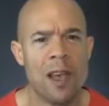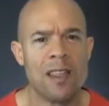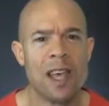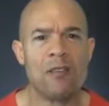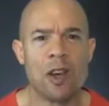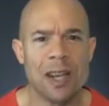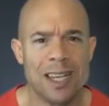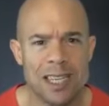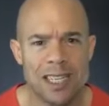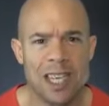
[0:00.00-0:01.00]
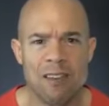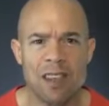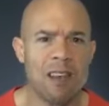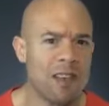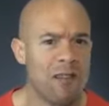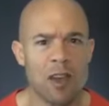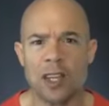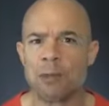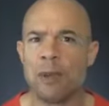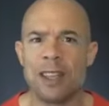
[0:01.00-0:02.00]
That if you're going to just give, you're going
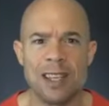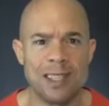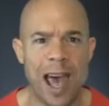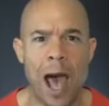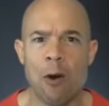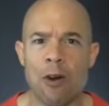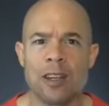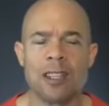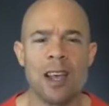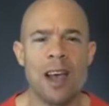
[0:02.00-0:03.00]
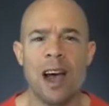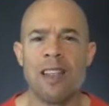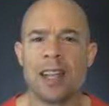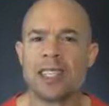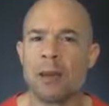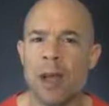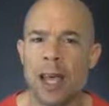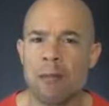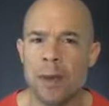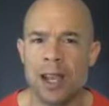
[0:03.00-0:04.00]
to spend these hours that seem
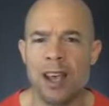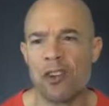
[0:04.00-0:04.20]
like minutes.